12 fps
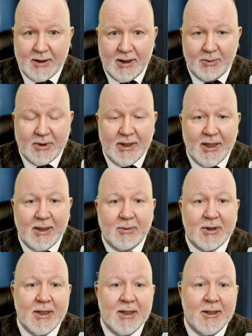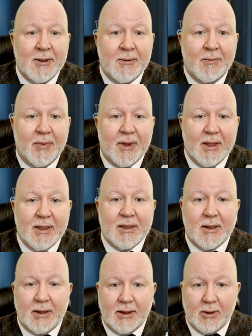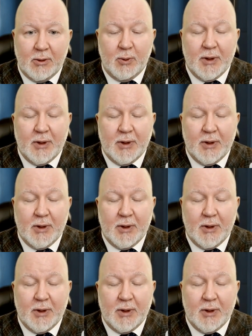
Sometimes this Article